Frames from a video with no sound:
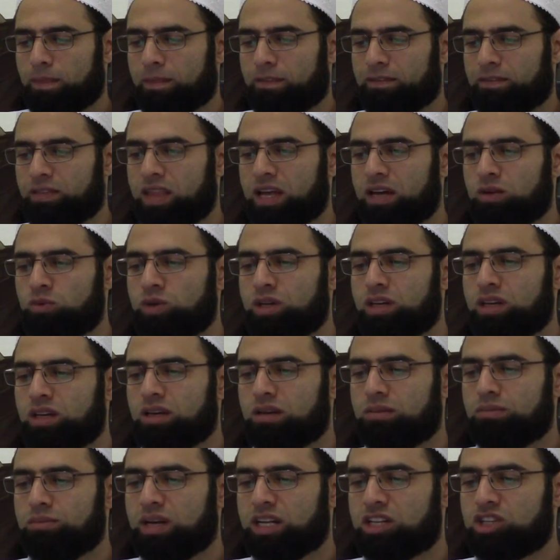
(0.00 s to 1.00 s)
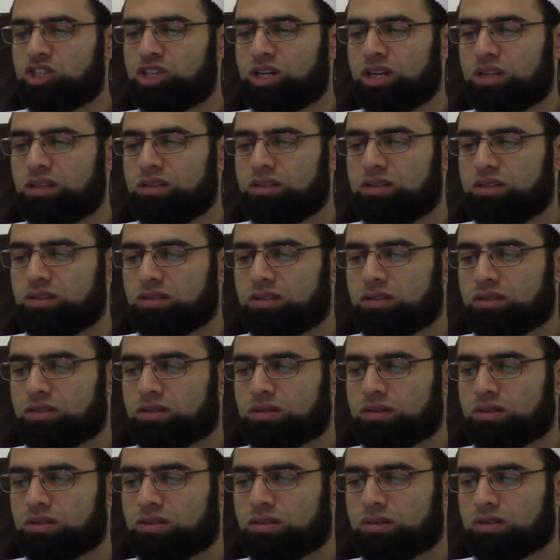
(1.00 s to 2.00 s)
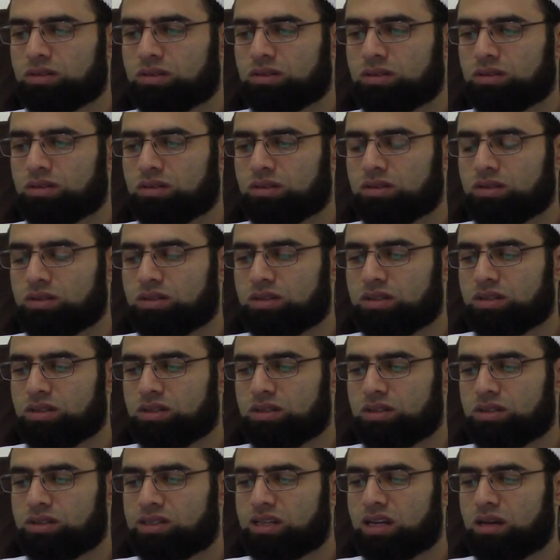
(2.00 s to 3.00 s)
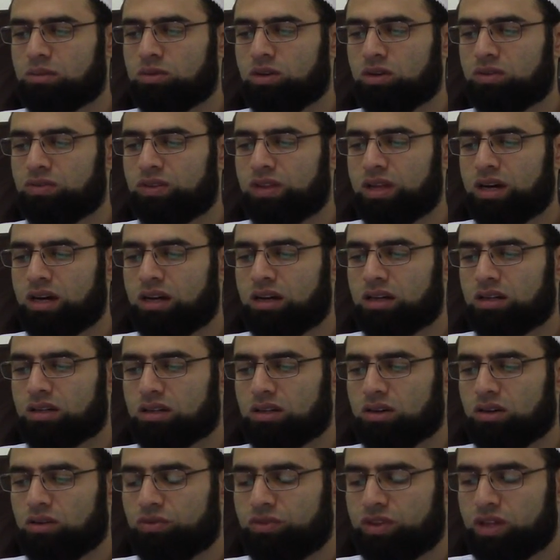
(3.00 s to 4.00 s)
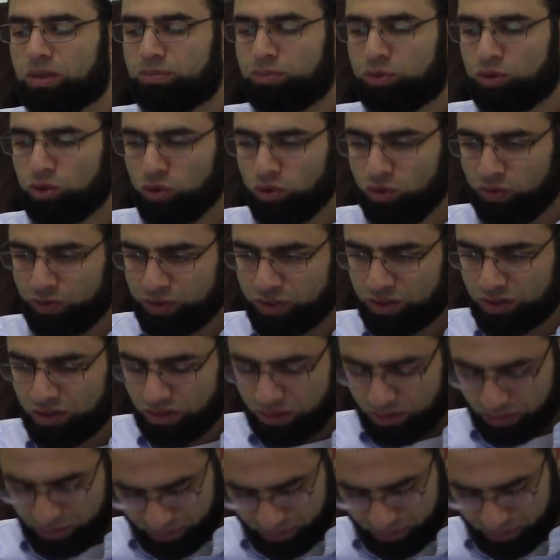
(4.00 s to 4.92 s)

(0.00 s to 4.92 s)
Then we mentioned some of the of the proofs